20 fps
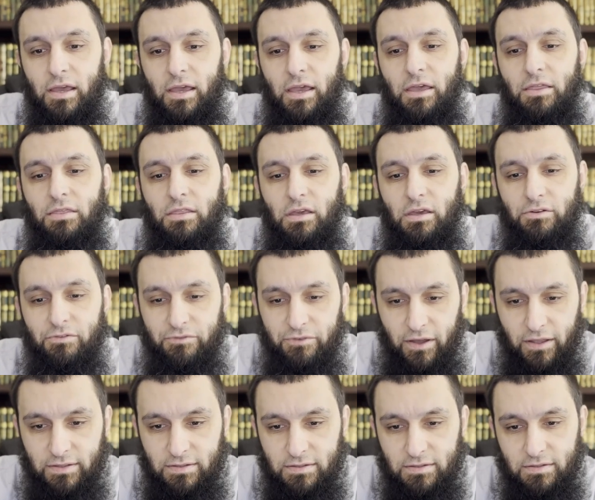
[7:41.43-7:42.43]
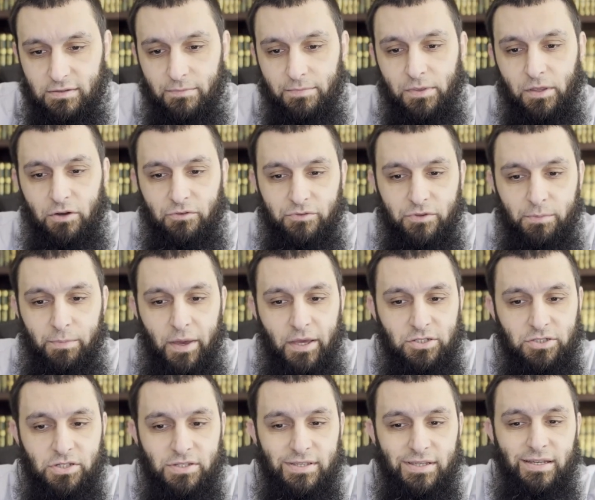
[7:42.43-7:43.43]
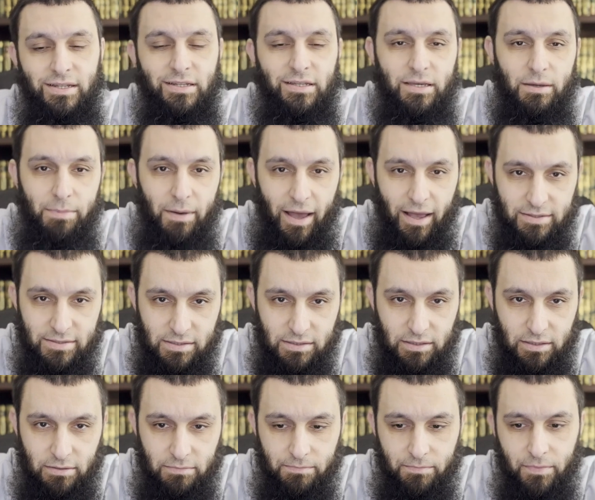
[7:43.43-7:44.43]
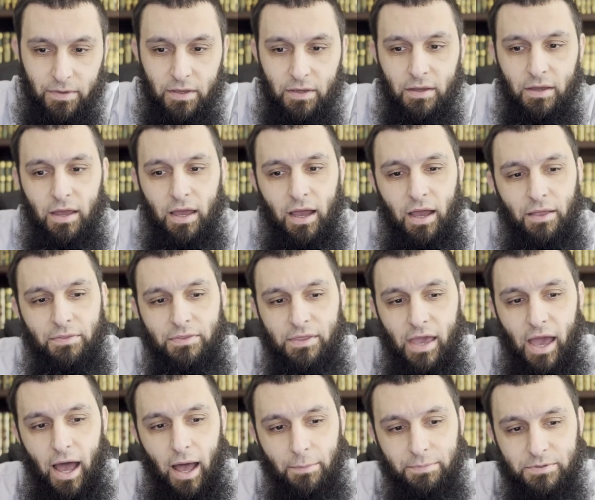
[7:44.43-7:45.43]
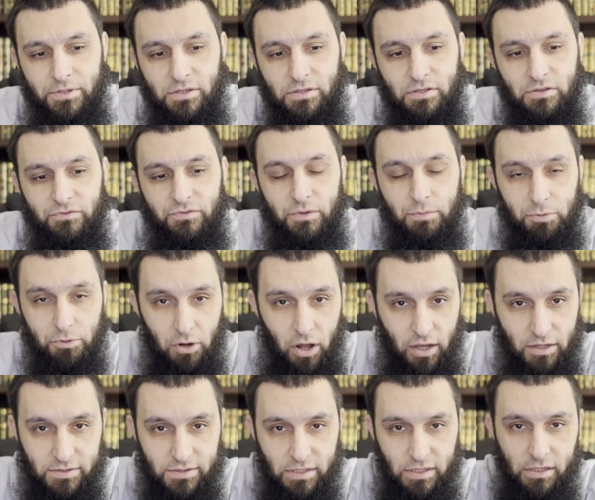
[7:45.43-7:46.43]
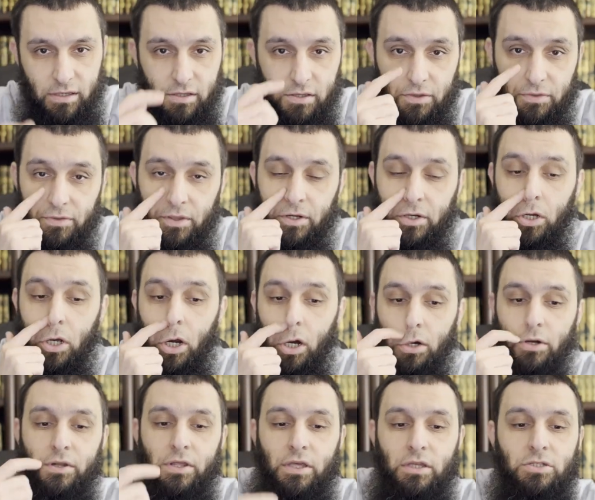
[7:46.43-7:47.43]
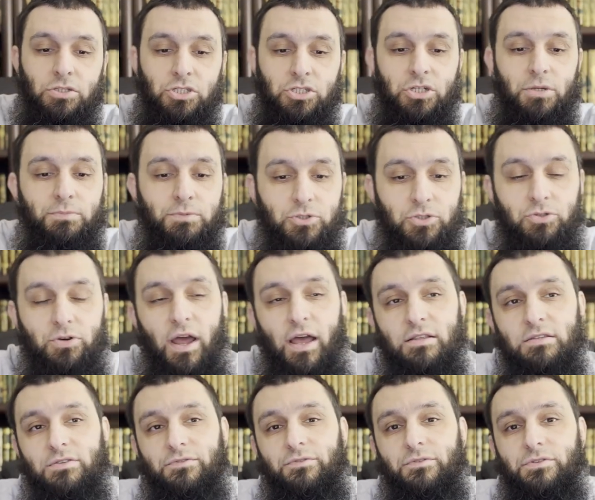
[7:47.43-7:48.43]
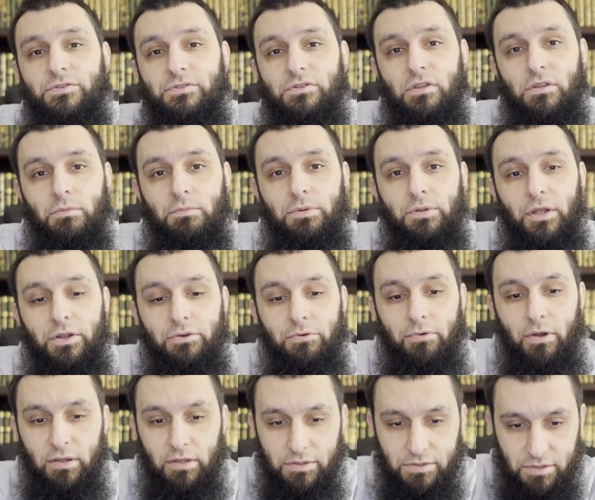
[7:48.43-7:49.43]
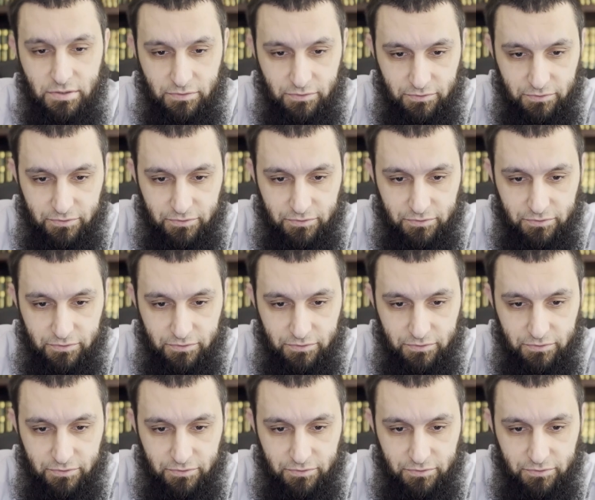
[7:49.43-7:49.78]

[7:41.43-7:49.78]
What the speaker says: In the event of the patient's incapacity and the absence of the proxy, then guardianship transfers to the blood relative,